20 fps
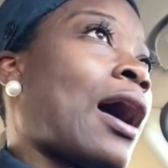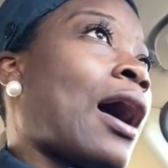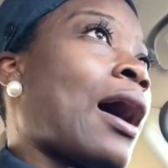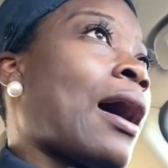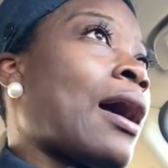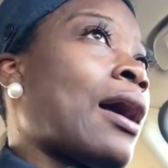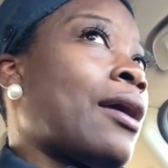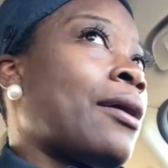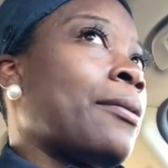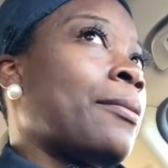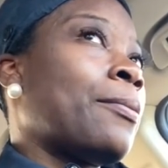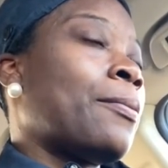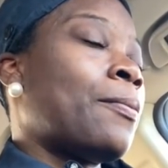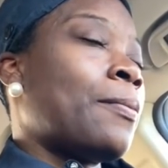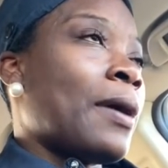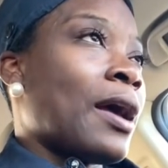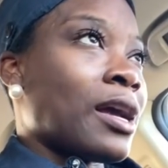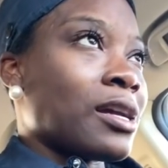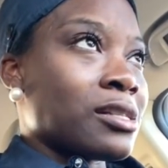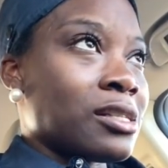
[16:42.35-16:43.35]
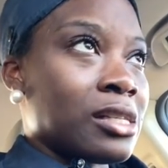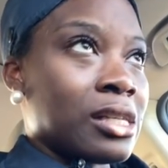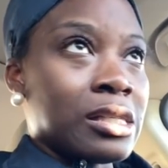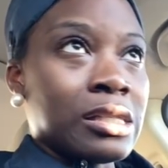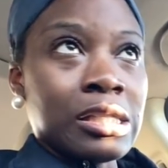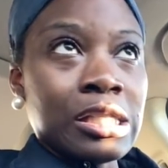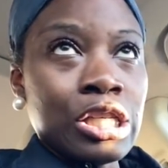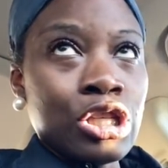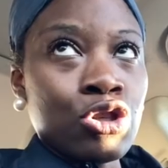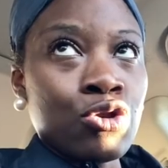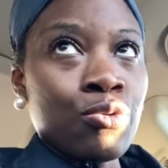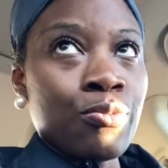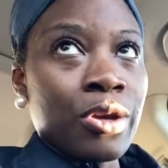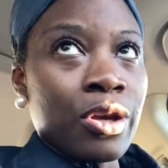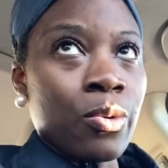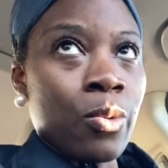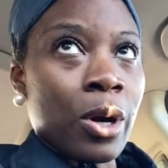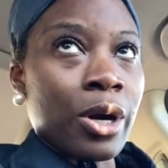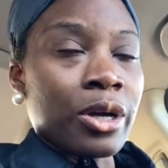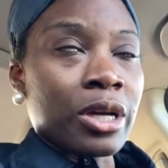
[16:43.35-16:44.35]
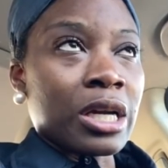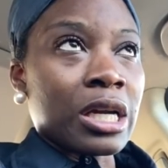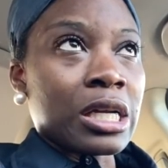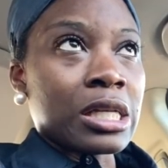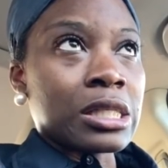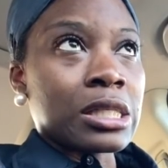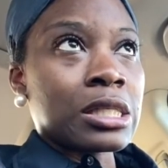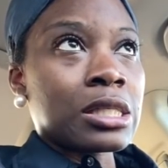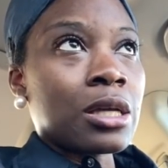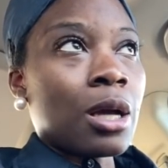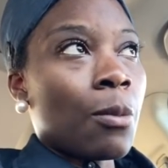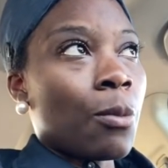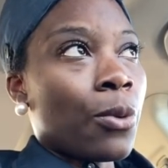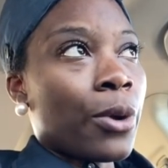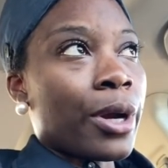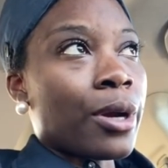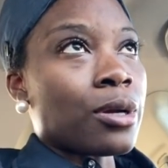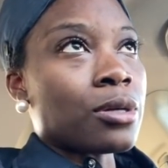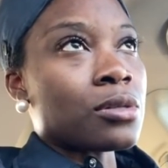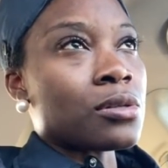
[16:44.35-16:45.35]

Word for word: I actually need to be working somewhere.